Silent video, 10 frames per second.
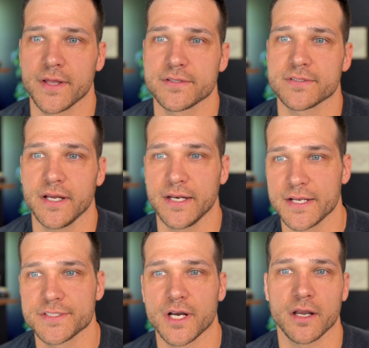That's a
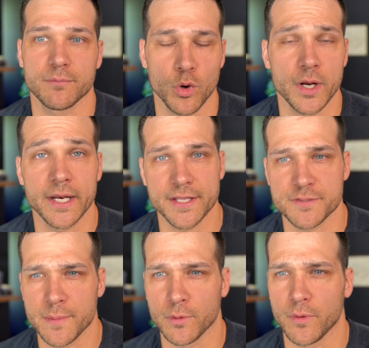nice talking point. It
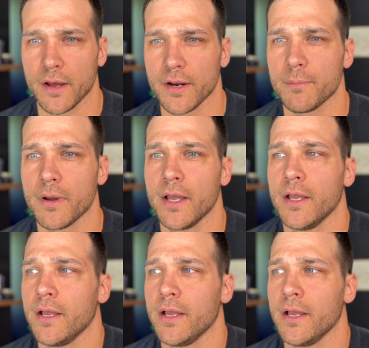gets people riled up.